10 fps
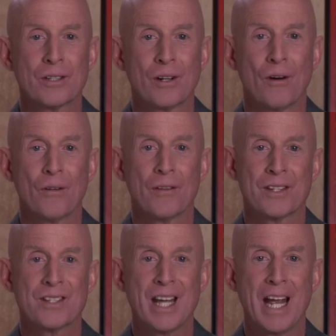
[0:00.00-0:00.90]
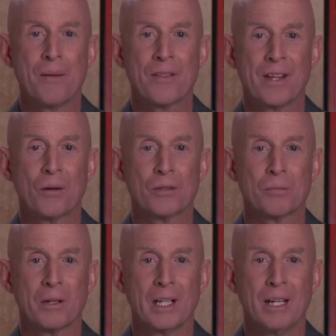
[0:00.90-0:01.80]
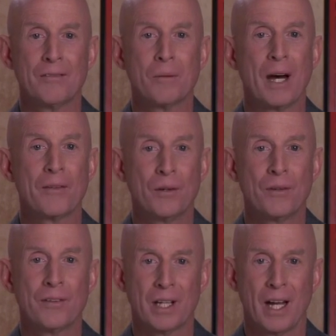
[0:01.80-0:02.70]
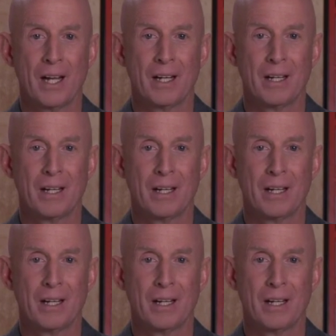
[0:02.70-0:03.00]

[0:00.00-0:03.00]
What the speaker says: ago, the same thing was believed about tooth decay.